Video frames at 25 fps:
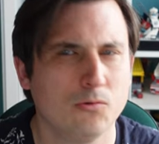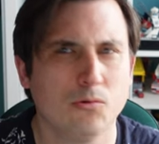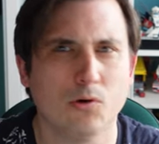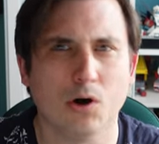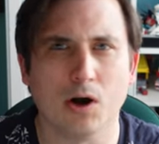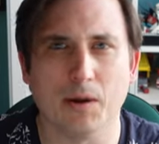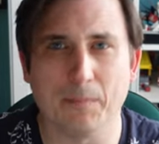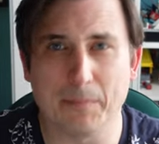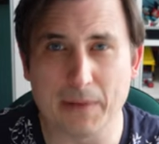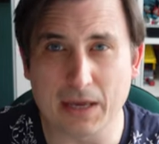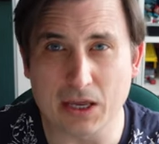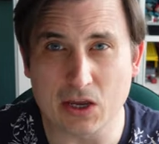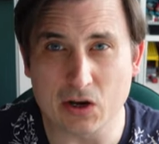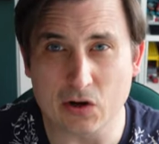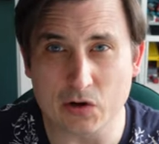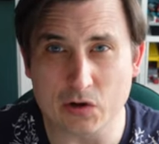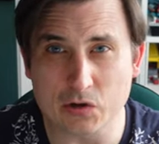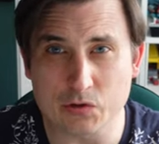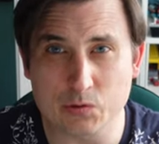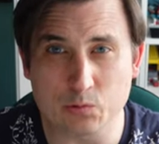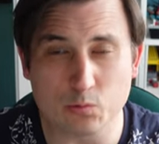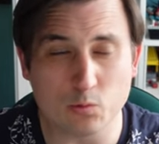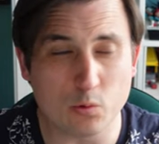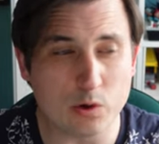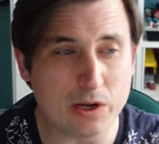Right,
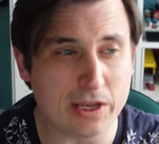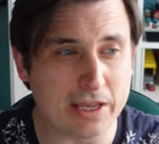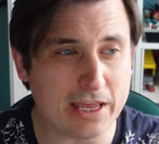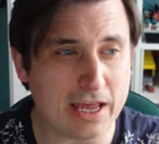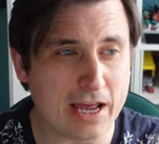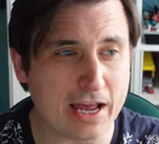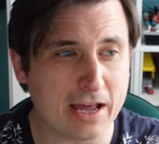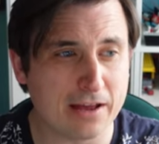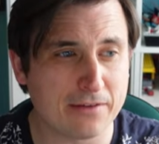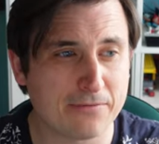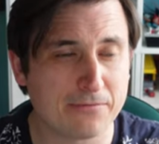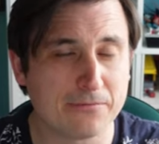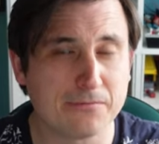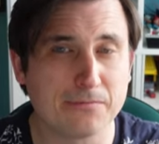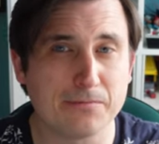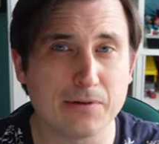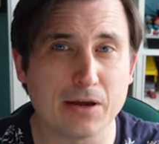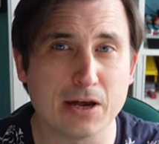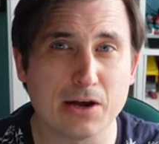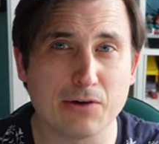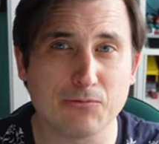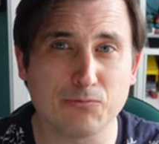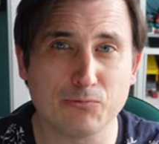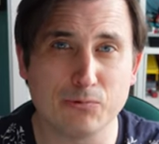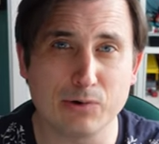because we have
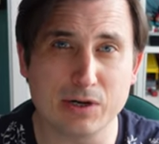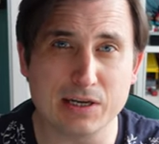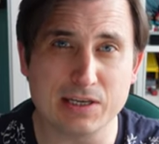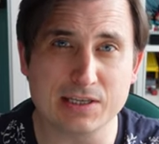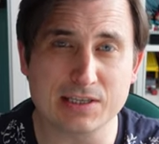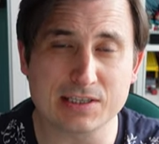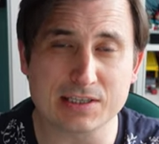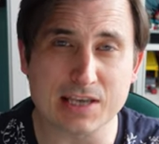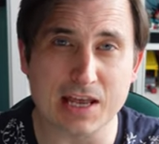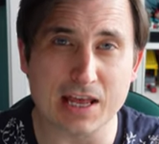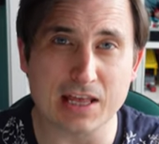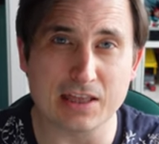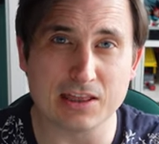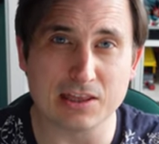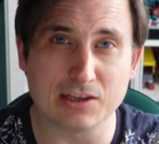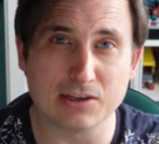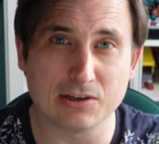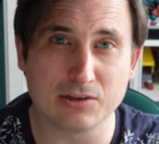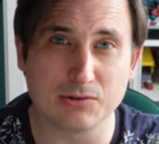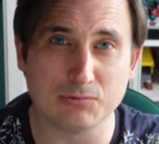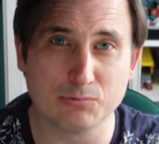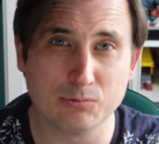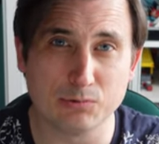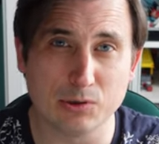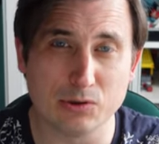reset
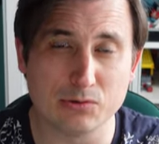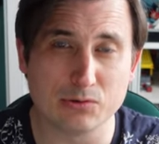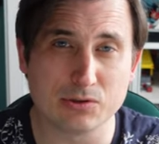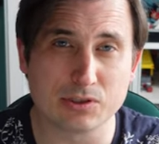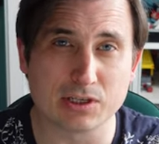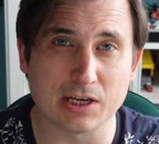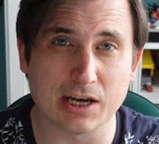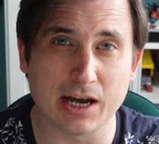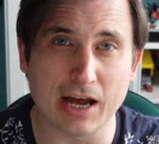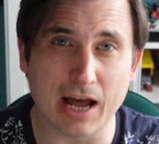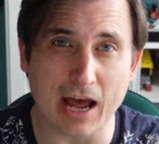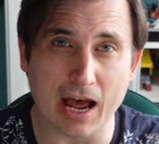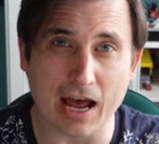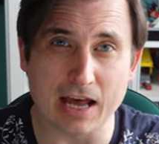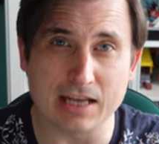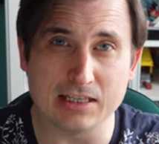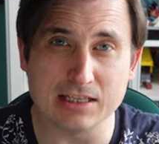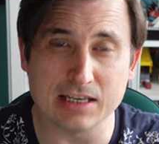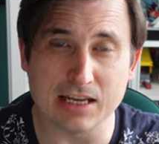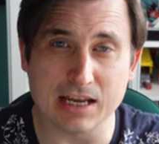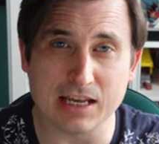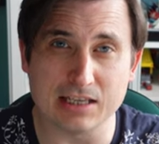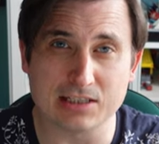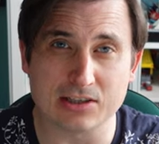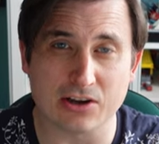the router
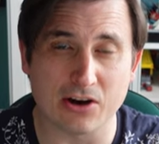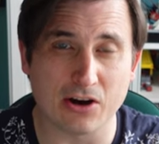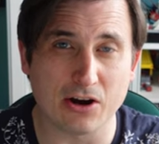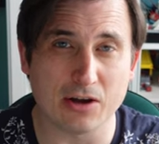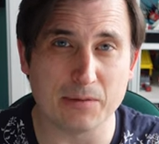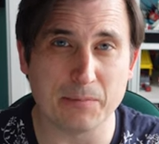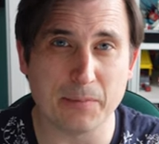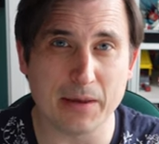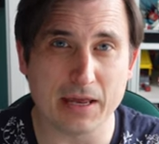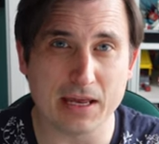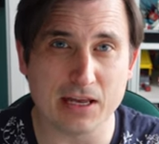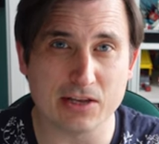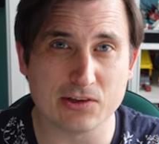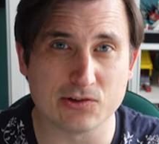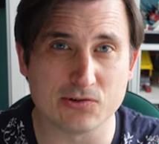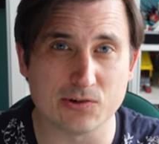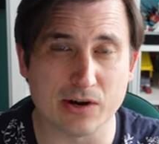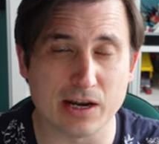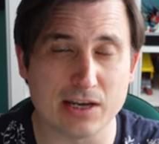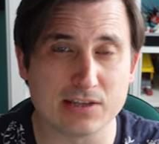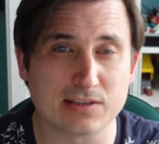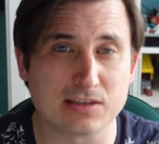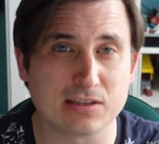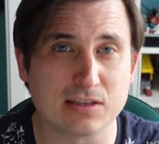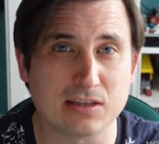and its IP address,